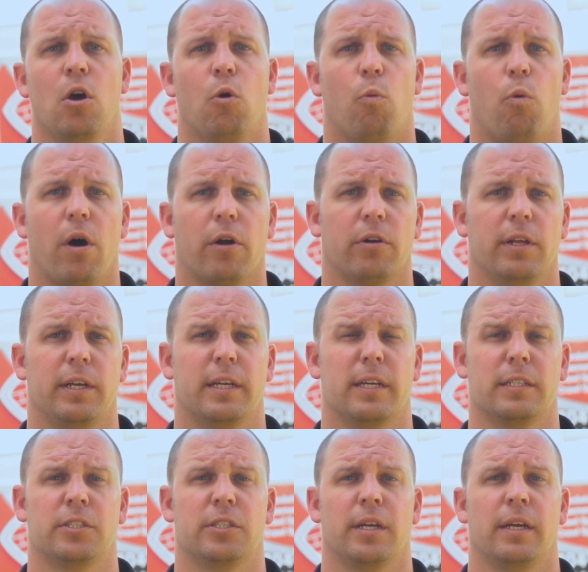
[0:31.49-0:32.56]
water
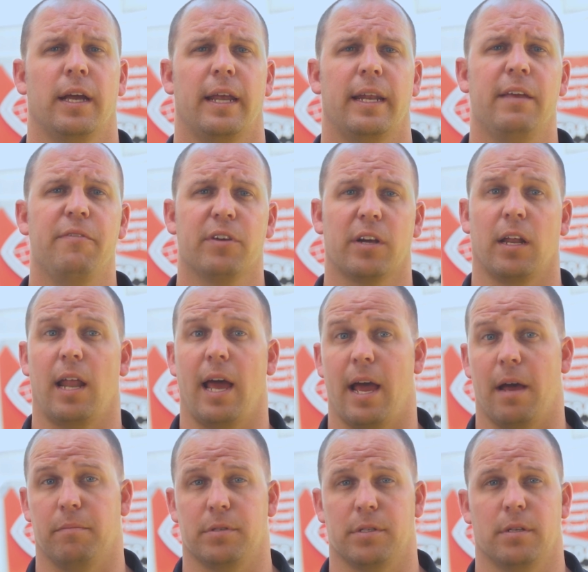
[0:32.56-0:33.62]
leakage, and even
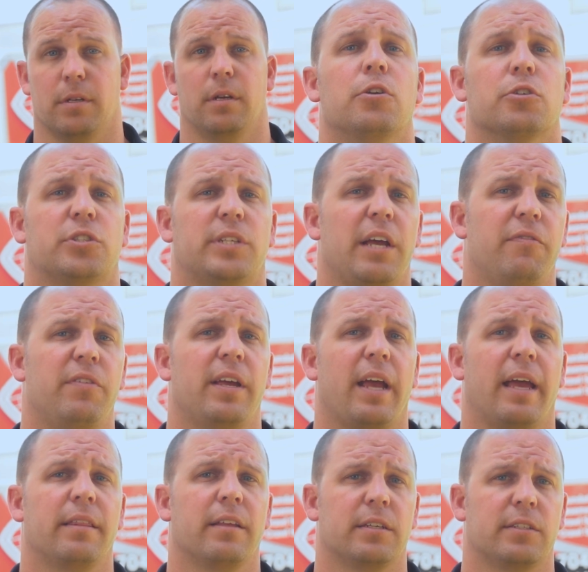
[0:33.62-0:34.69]
collapse. Your safety
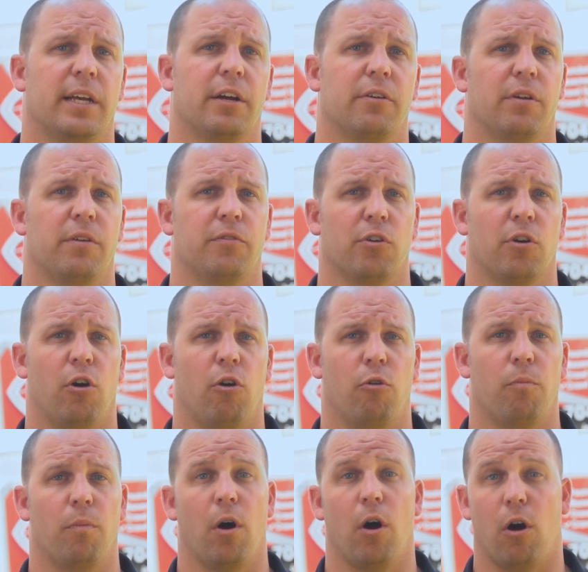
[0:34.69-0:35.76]
and the integrity of your
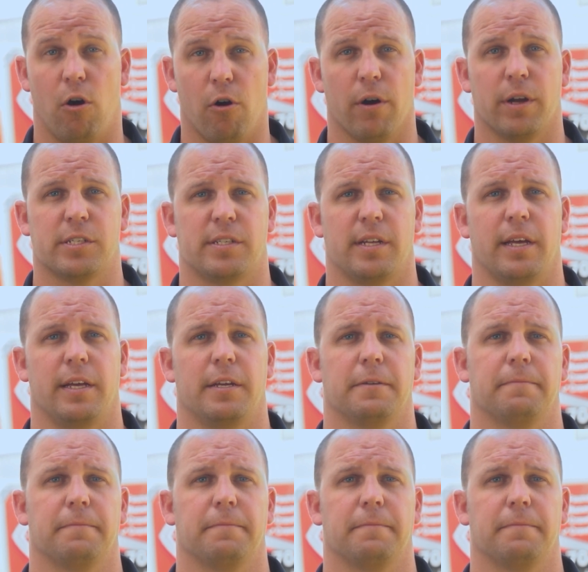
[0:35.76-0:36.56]
home are at stake.